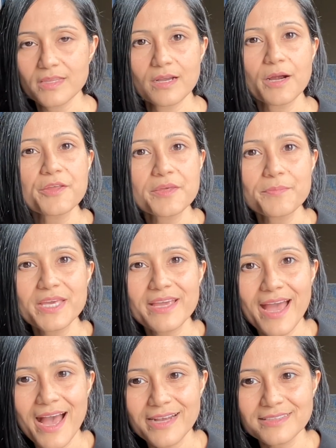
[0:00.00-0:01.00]
Are they being
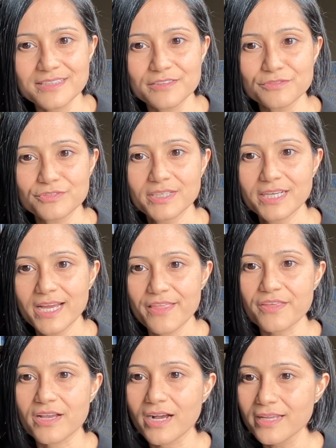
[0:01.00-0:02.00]
active?
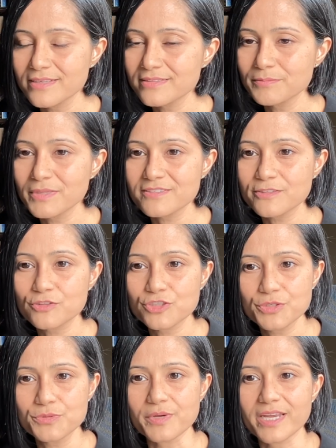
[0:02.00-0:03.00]
The gut is a muscle
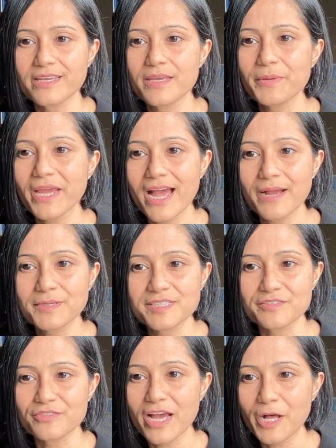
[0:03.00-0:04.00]
too, and keeping
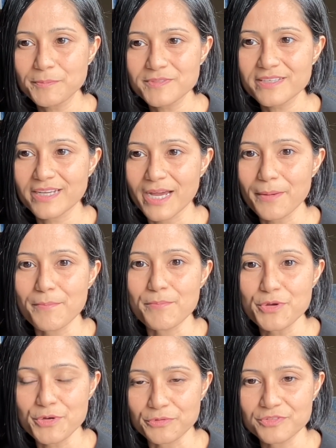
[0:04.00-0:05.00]
active helps the gut
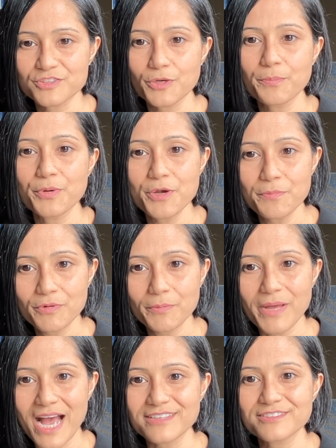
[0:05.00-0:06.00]
move, so poop will
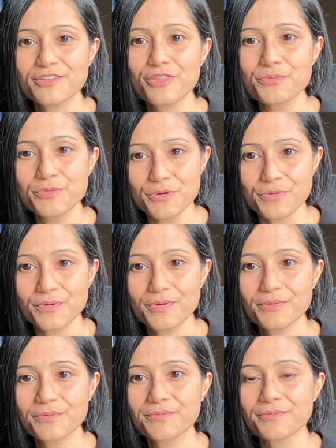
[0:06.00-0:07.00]
pass through
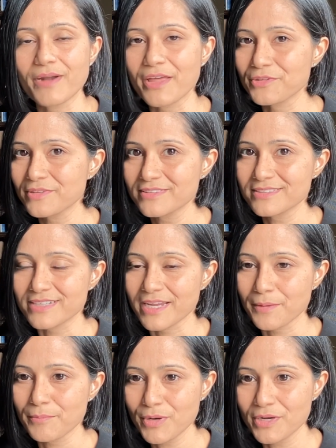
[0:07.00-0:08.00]
rather than
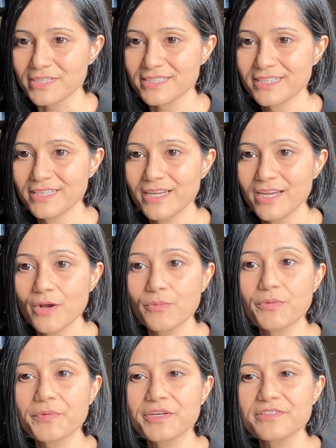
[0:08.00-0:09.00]
staying put.
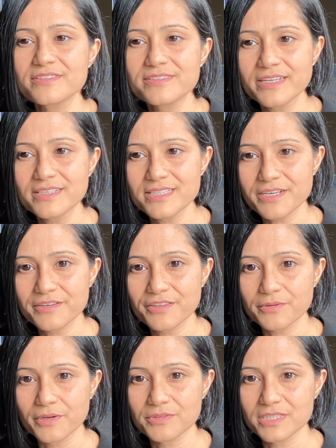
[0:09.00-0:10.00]
When we are sedentary
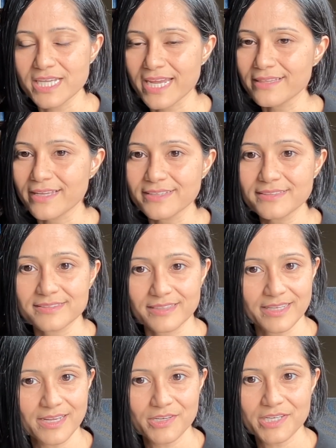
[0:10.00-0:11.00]
throughout the day, like
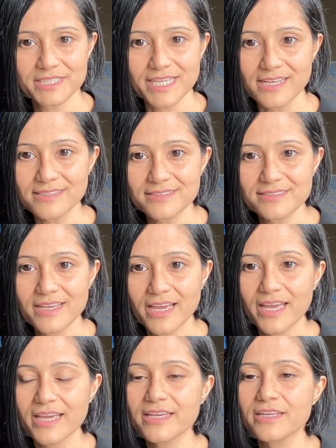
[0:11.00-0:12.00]
sitting on our desks,
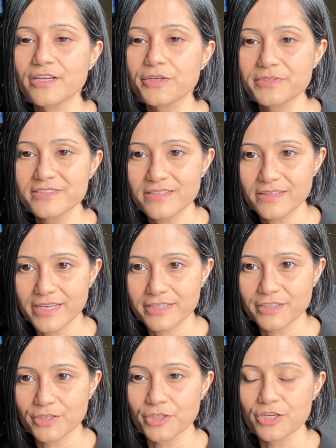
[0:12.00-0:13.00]
it can increase the
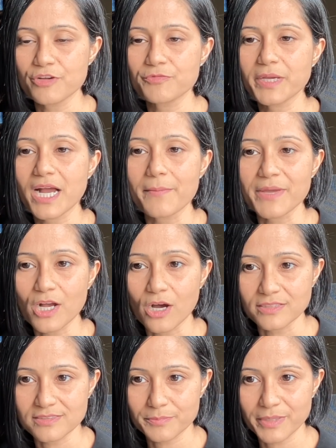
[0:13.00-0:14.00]
likelihood of becoming
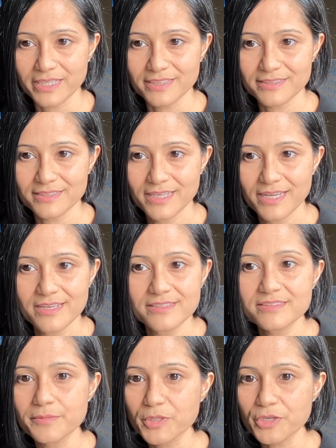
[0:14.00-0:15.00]
constipated.
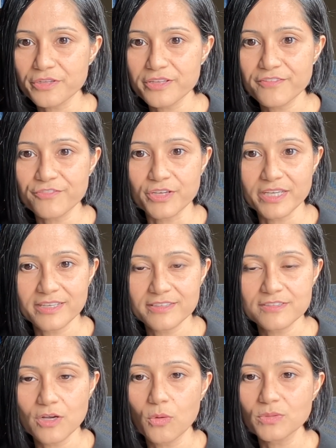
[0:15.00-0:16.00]
Similarly, for
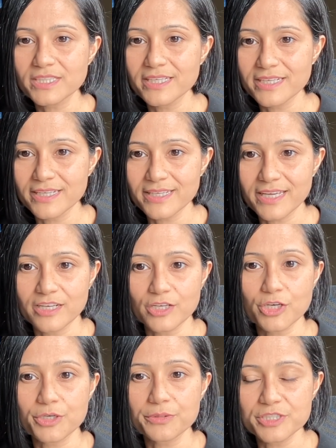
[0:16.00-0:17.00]
kids, holding it in can
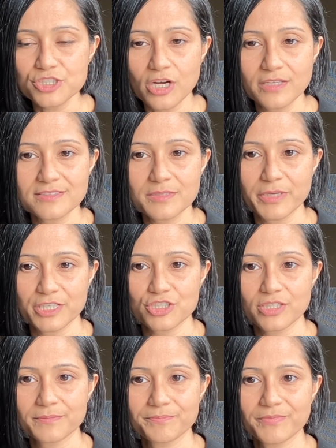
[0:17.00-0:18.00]
encourage
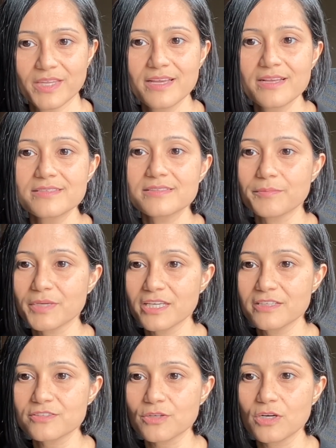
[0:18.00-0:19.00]
constipation. Some
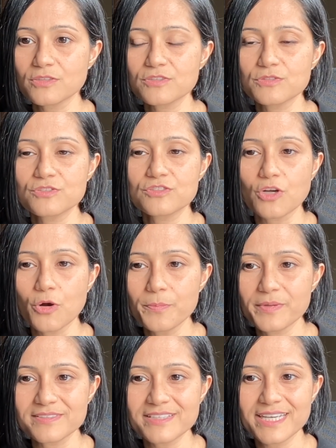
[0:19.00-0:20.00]
kids are also so
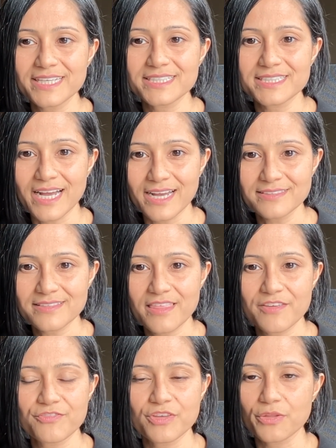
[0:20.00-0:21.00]
busy in a task
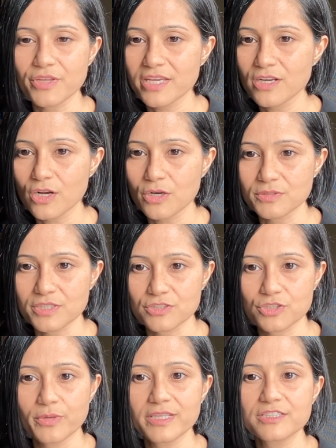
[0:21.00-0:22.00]
they feel they cannot go to the
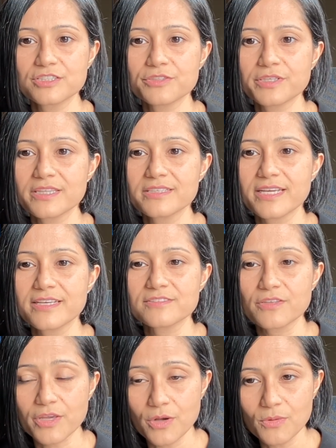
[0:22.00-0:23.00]
toilet during the day,
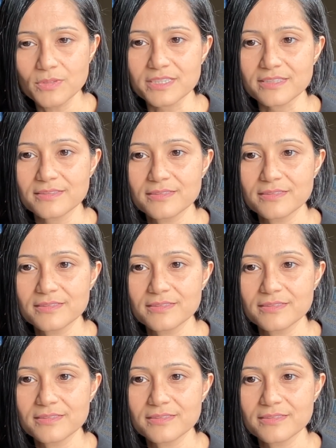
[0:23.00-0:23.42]
so they hold it.